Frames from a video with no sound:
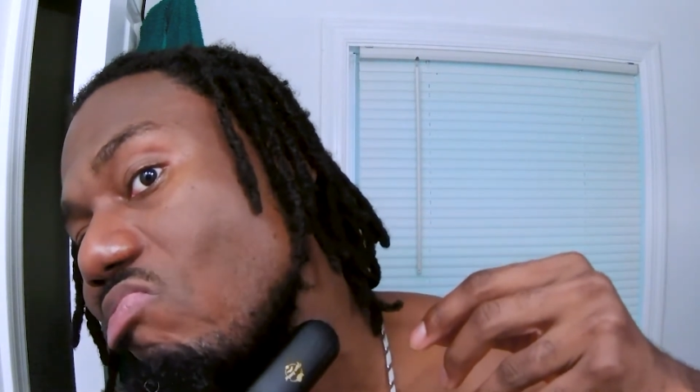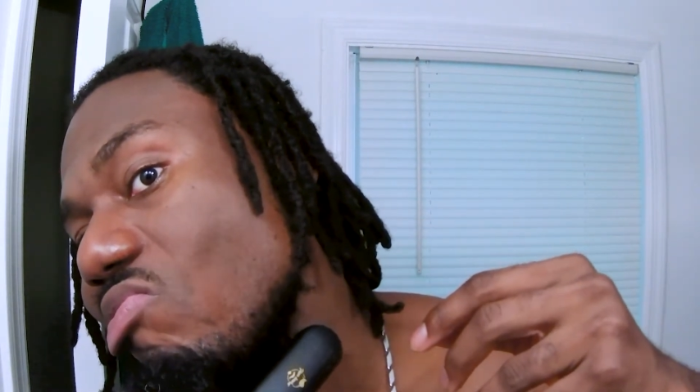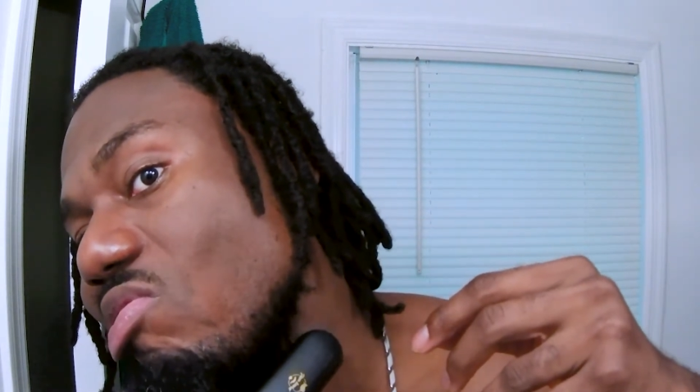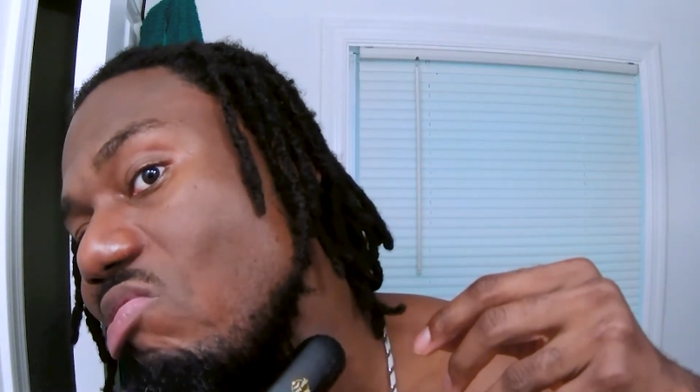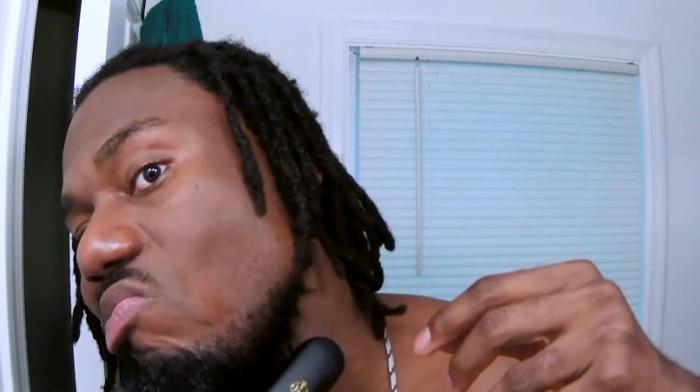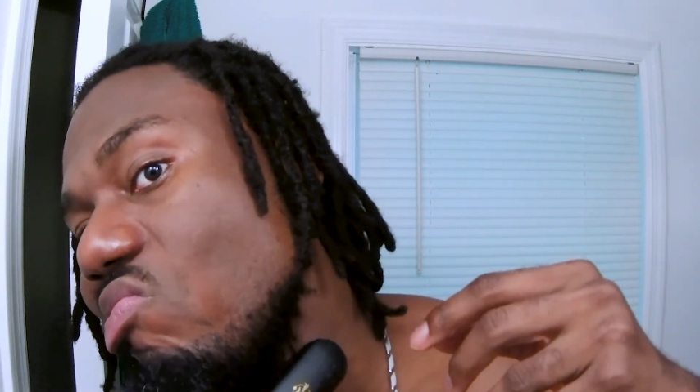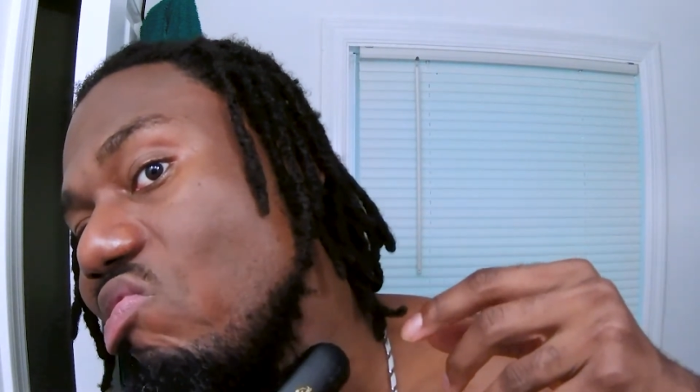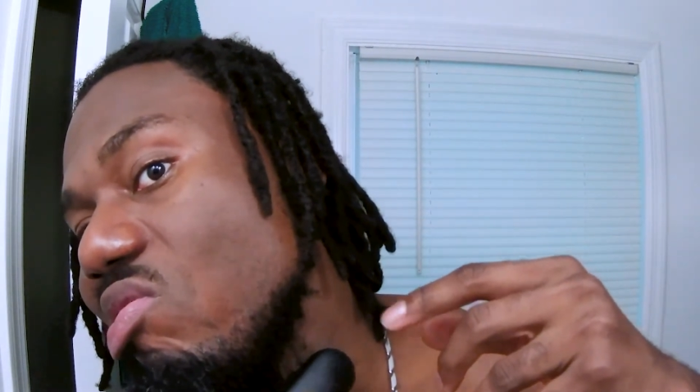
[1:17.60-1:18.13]
I
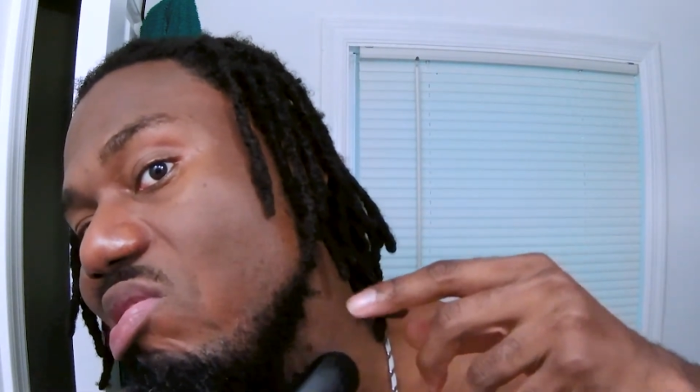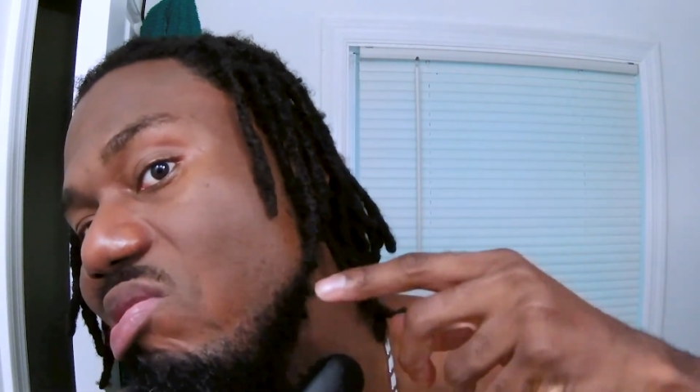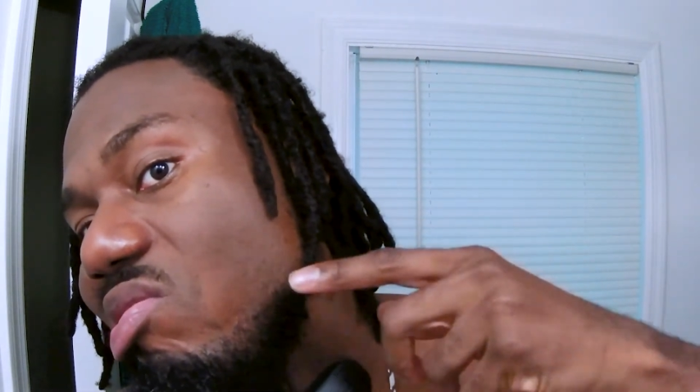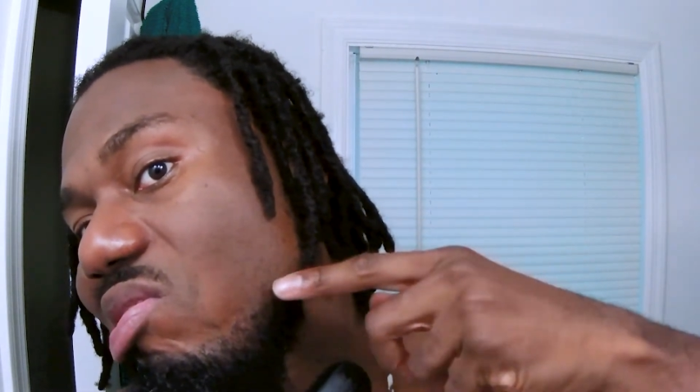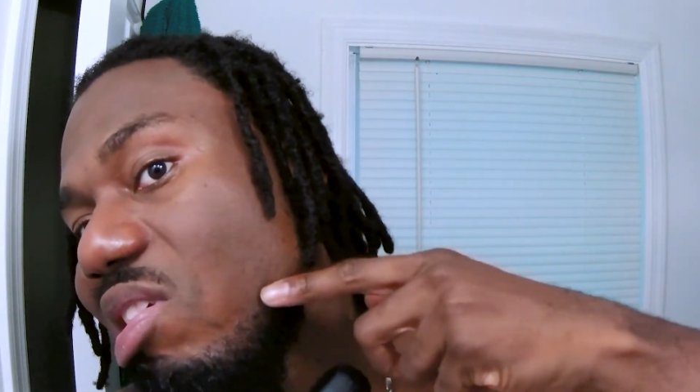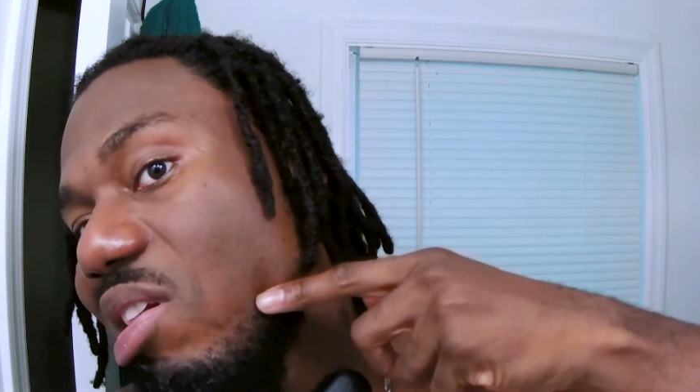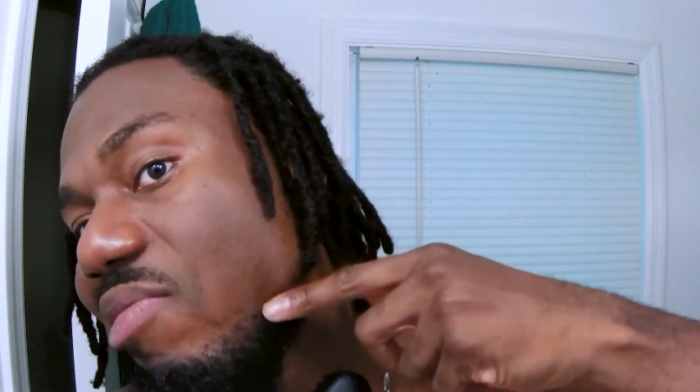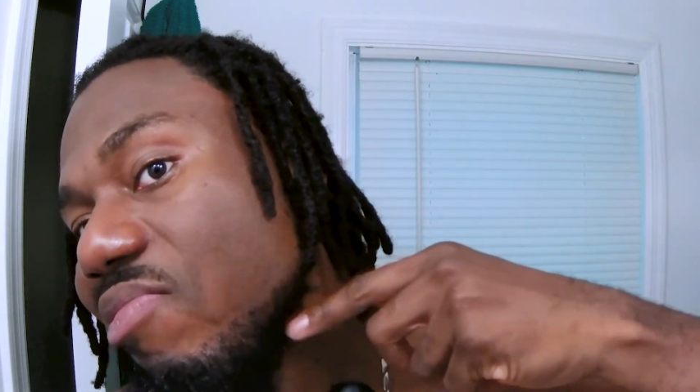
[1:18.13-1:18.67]
usually
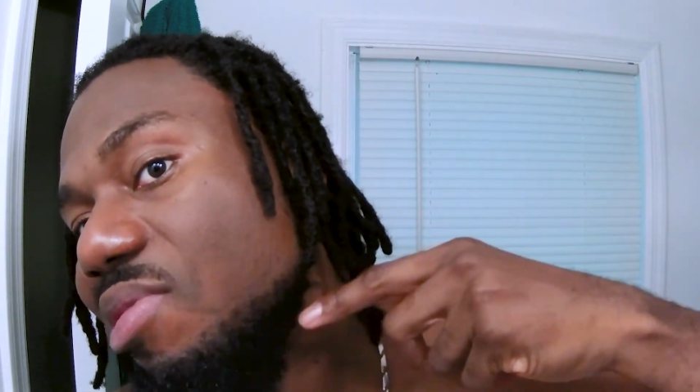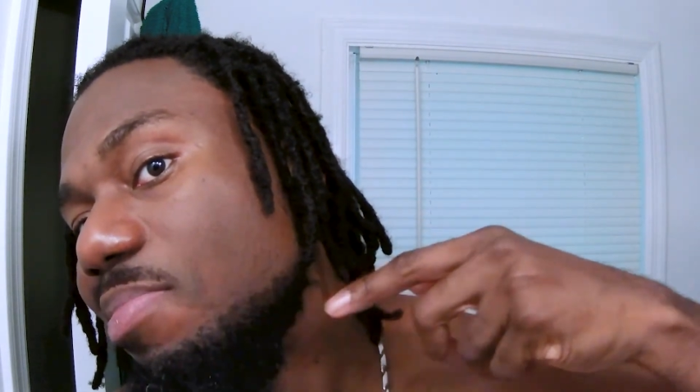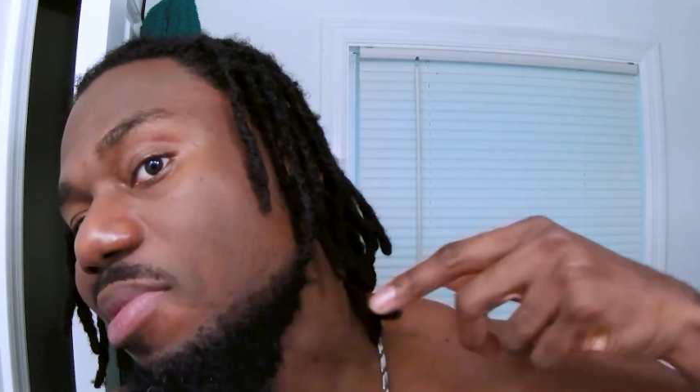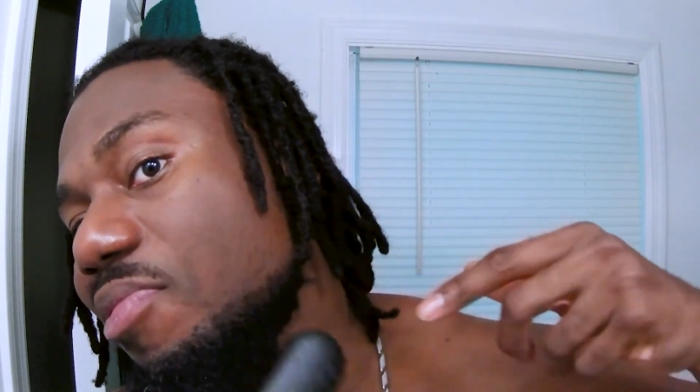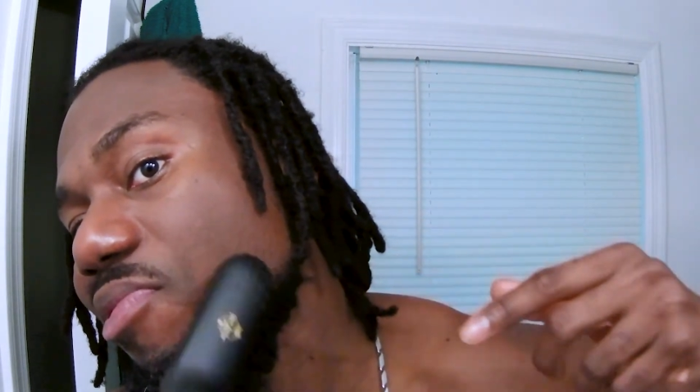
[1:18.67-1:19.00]
start from the